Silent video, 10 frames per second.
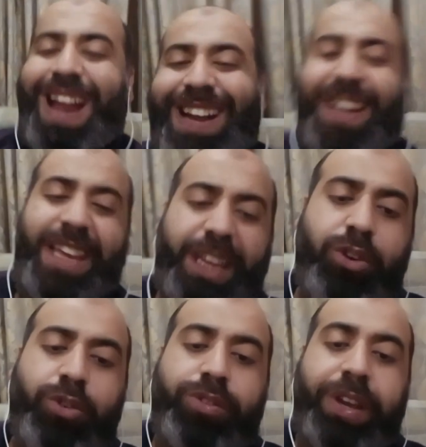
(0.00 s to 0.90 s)
and the
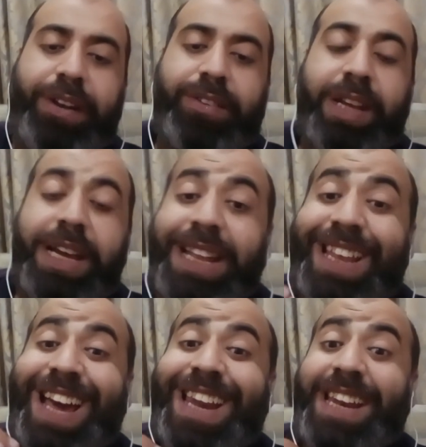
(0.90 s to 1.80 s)
EU states,
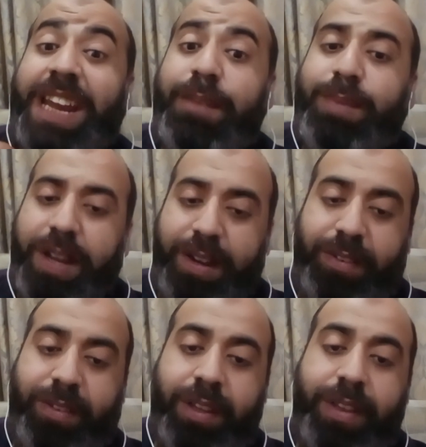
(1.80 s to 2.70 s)
they are
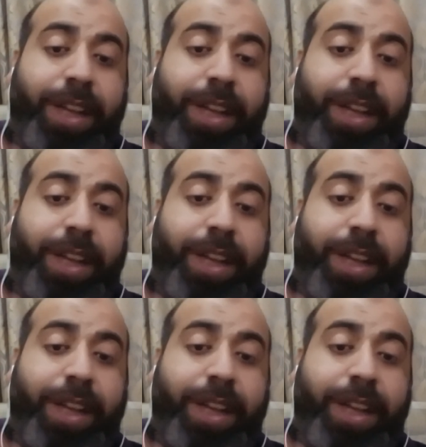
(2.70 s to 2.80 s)
enablers.